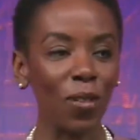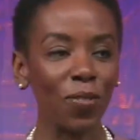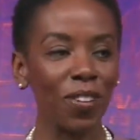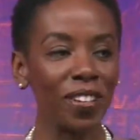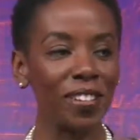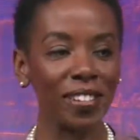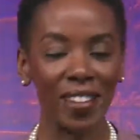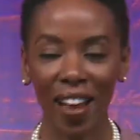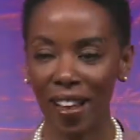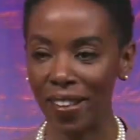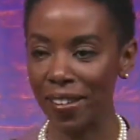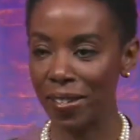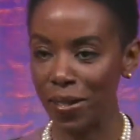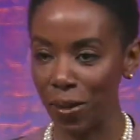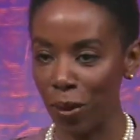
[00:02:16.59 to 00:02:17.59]
of us
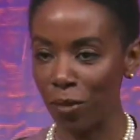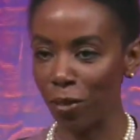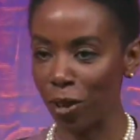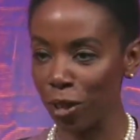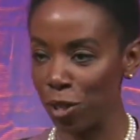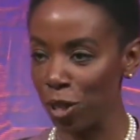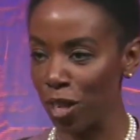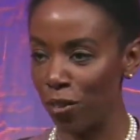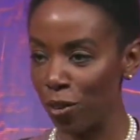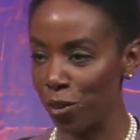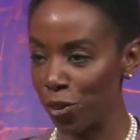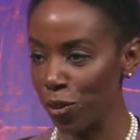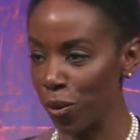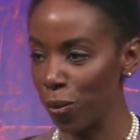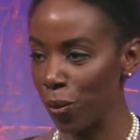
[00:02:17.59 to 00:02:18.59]
talented
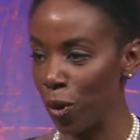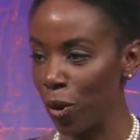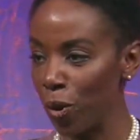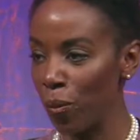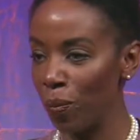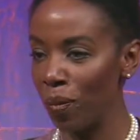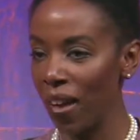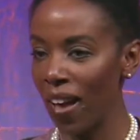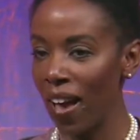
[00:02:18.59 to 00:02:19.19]
overachievers in the room,